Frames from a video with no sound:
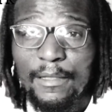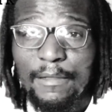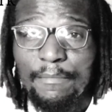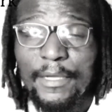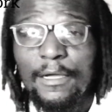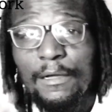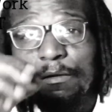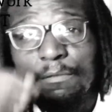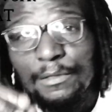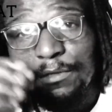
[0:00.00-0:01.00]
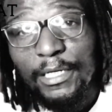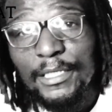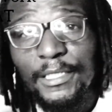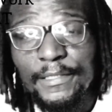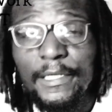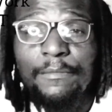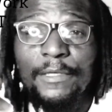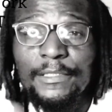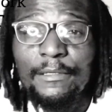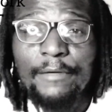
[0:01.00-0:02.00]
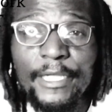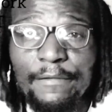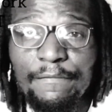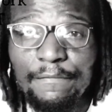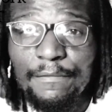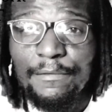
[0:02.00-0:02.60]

But when you're cleaning someone's grave,